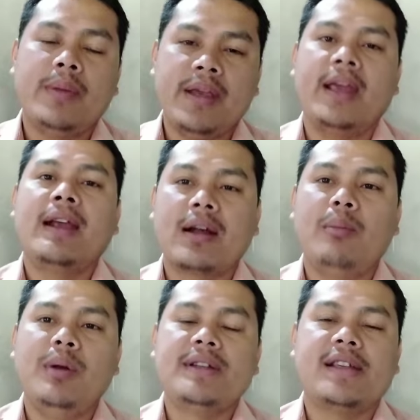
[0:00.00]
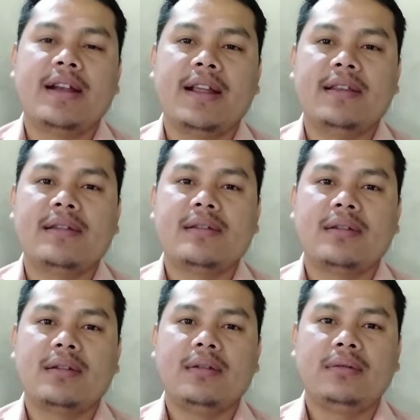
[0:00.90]
be a complete sentence.
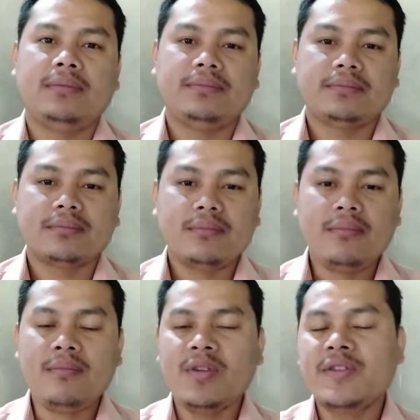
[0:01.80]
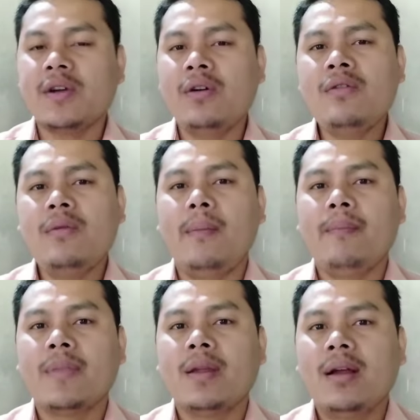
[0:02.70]
So
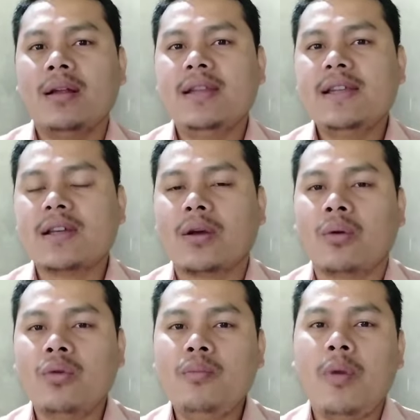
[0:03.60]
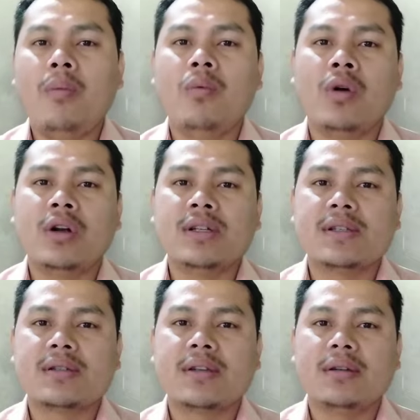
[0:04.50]
this group of
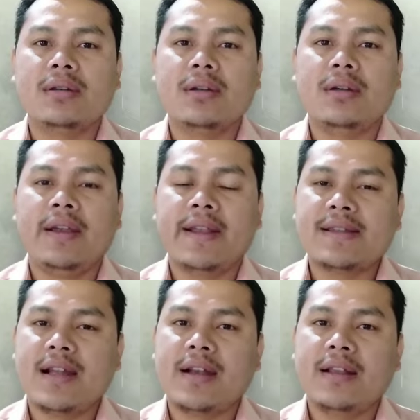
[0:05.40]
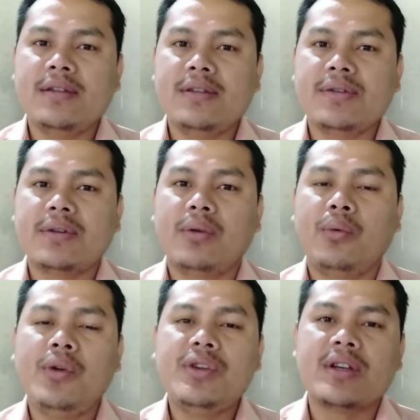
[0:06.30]
words in a sentence
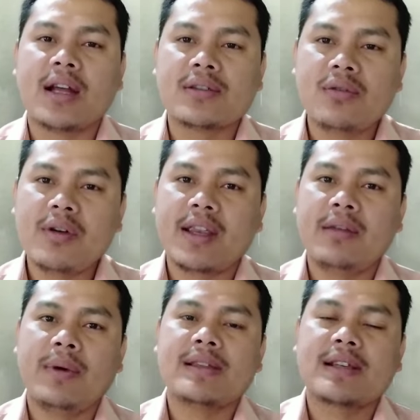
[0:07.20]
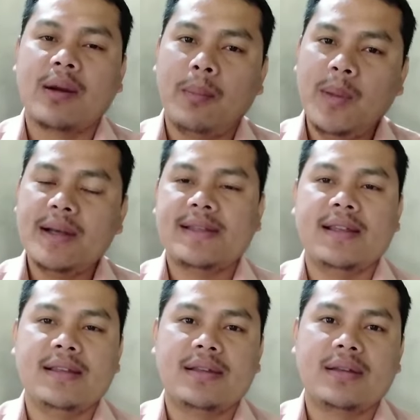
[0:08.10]
which does not give us complete
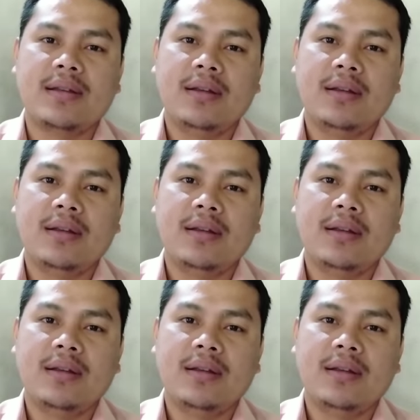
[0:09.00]
sense